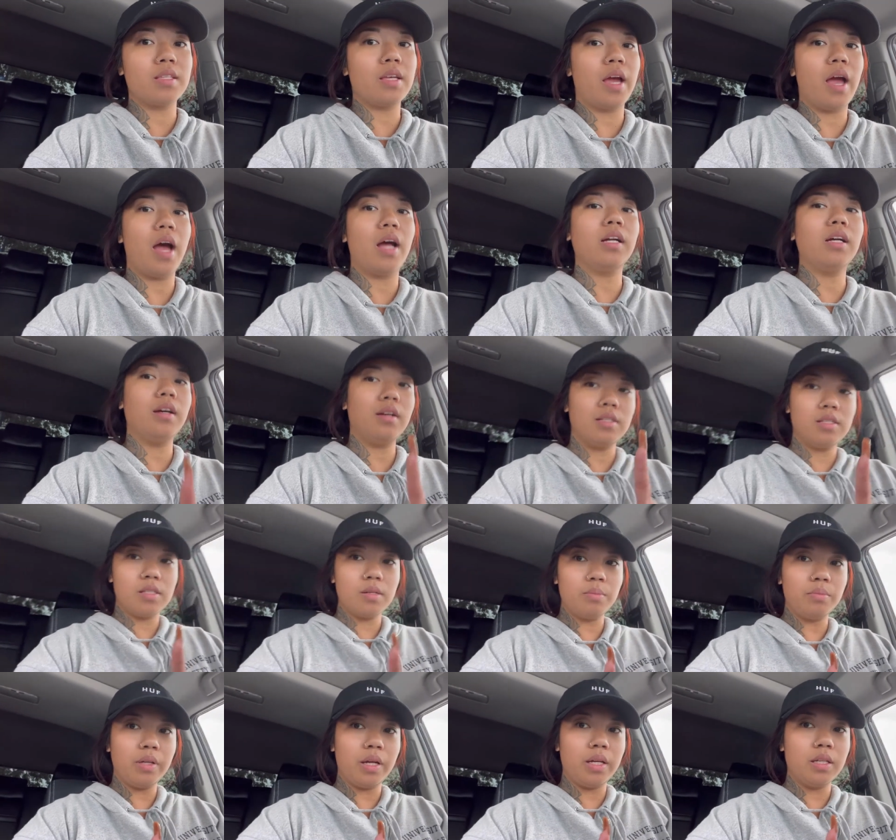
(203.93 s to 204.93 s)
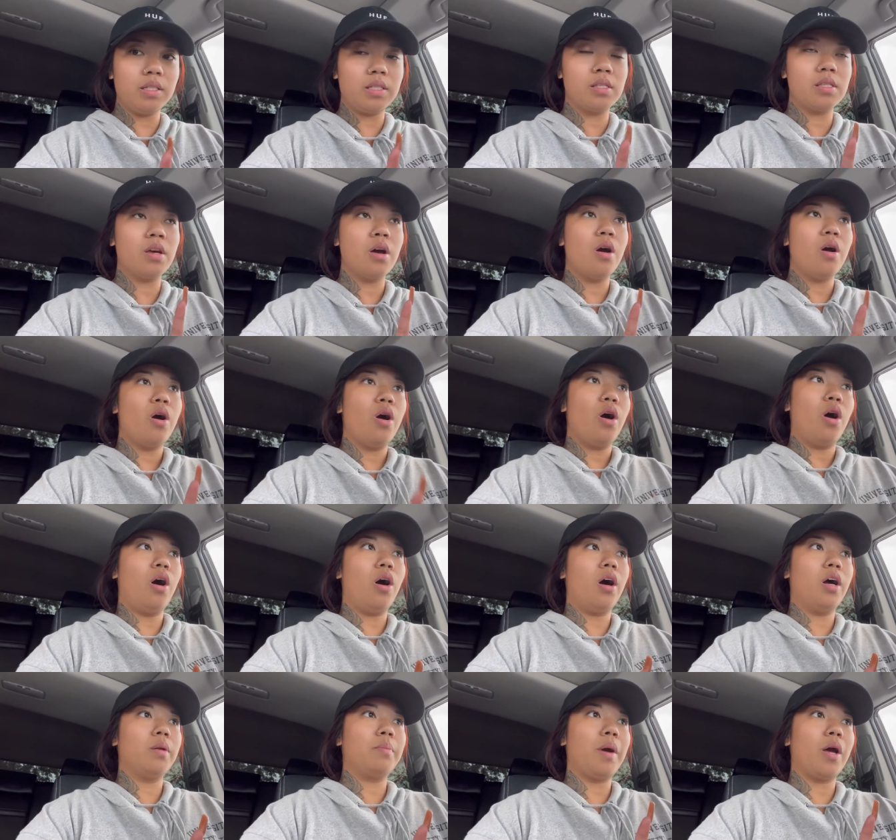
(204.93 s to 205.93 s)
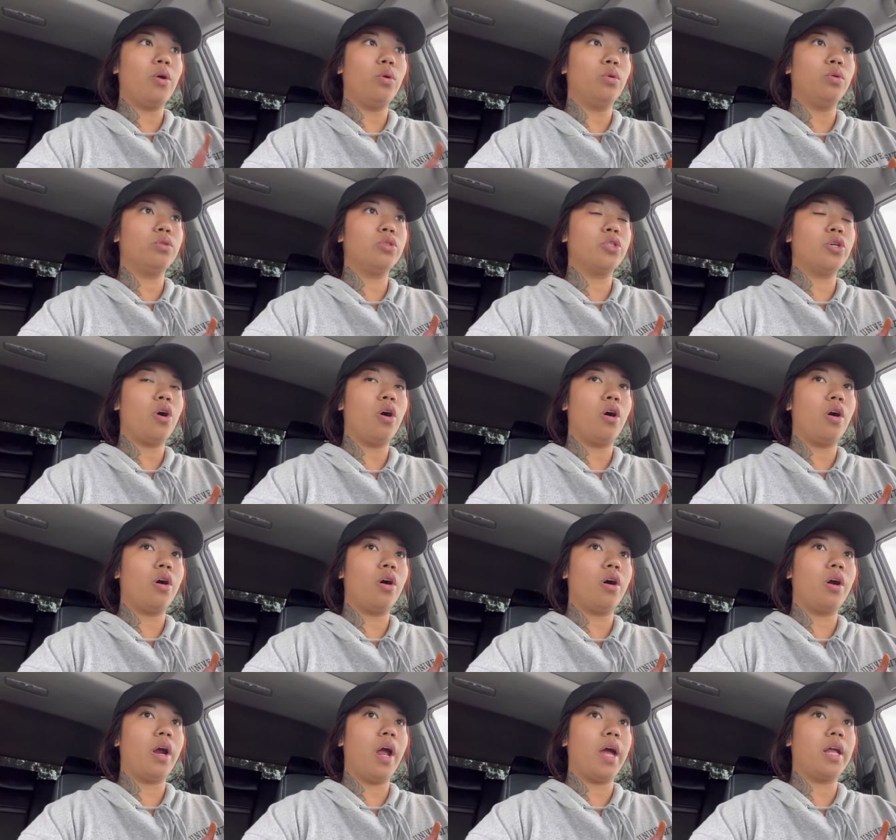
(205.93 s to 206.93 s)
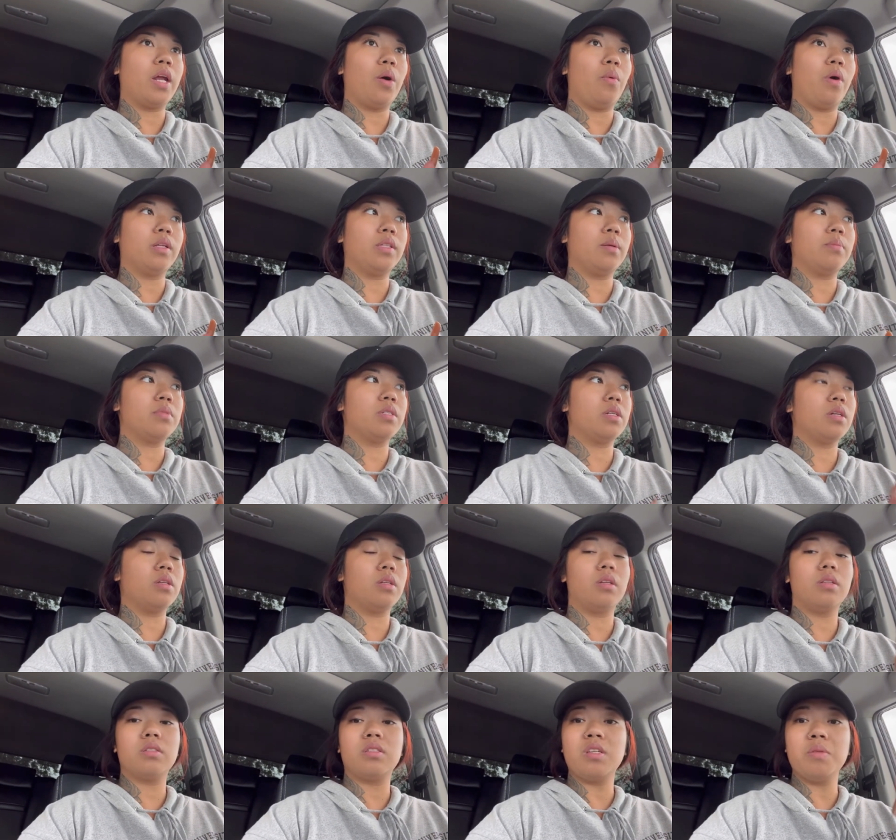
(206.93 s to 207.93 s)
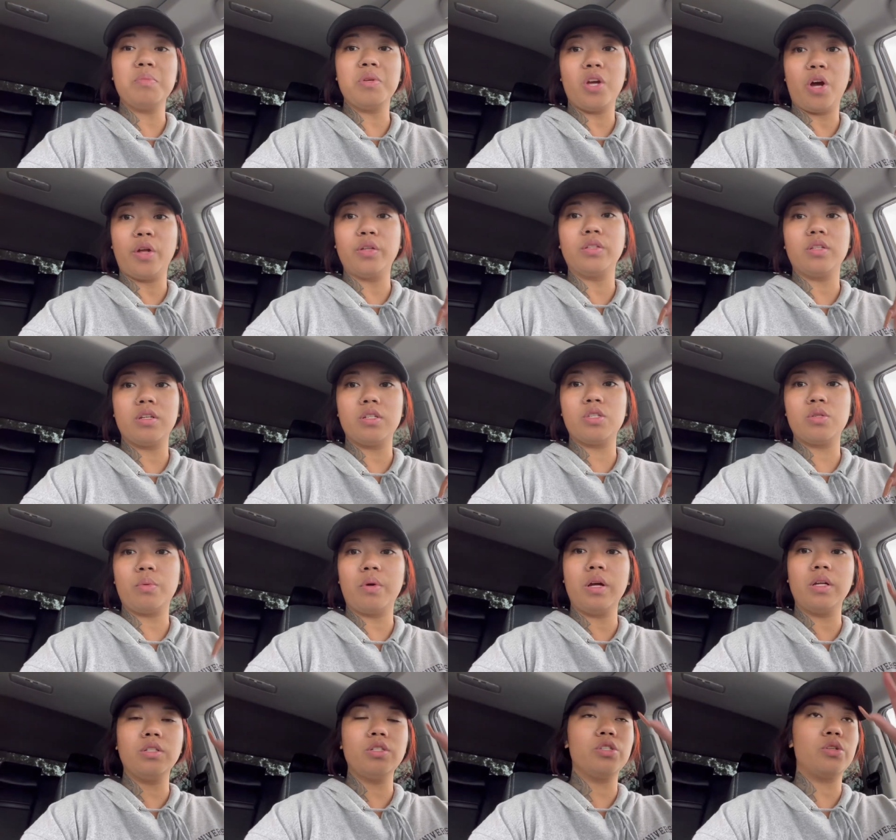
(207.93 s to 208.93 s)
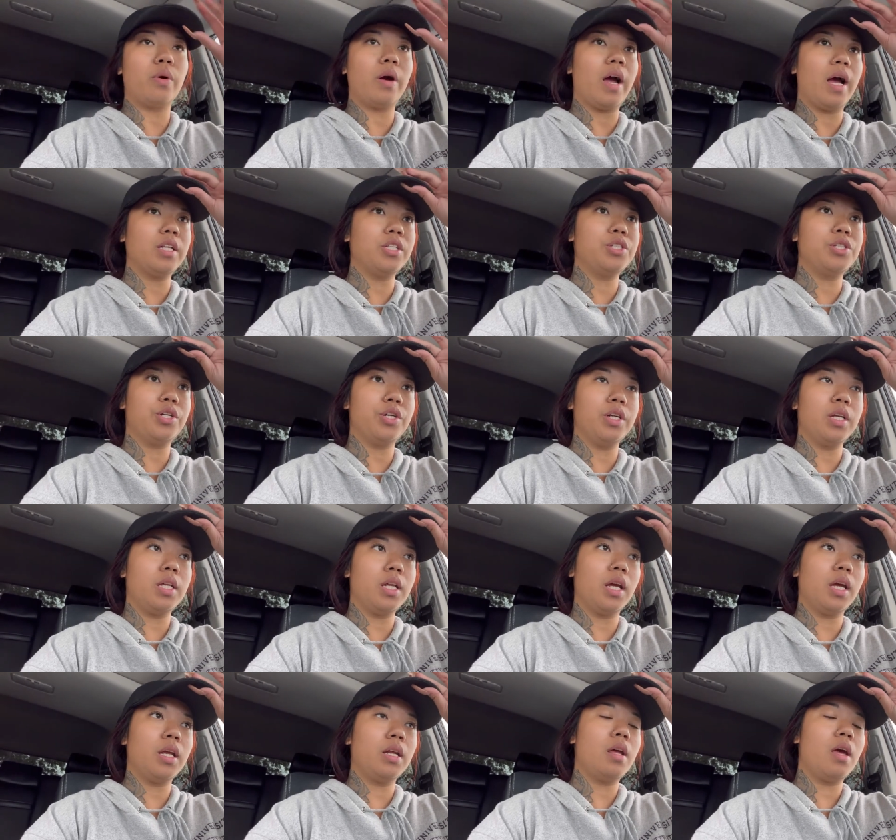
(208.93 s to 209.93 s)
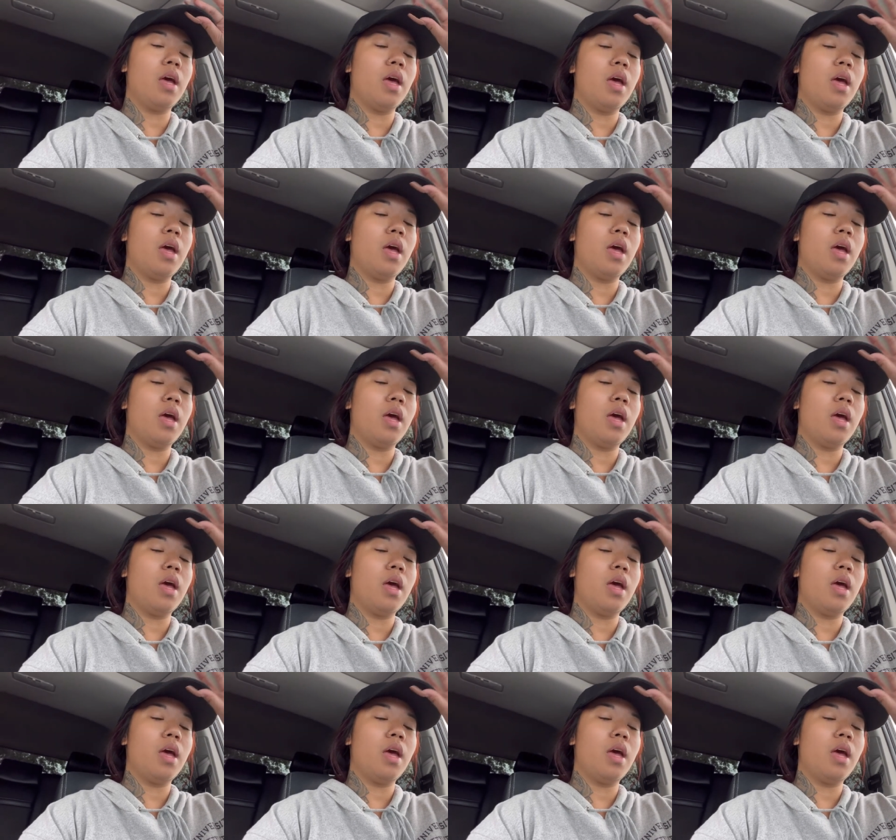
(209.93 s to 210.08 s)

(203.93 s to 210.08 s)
I had custom plates on my old car and I want them to, to be on this one. So I had to turn it in,